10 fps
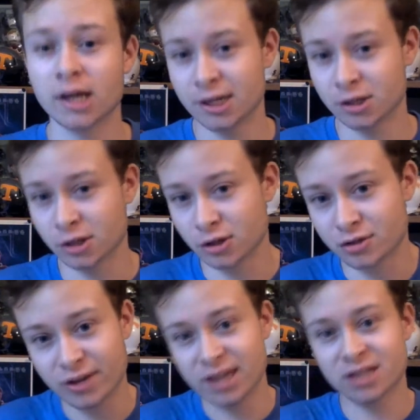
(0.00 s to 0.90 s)
into those
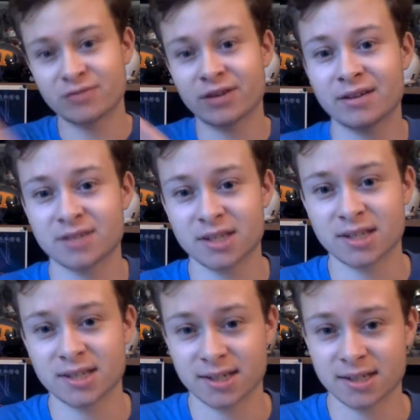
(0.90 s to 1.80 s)
phase 5s and
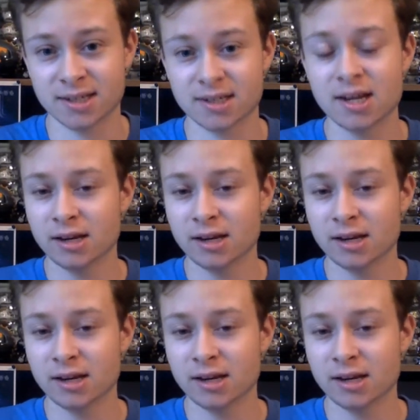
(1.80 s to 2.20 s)
6s.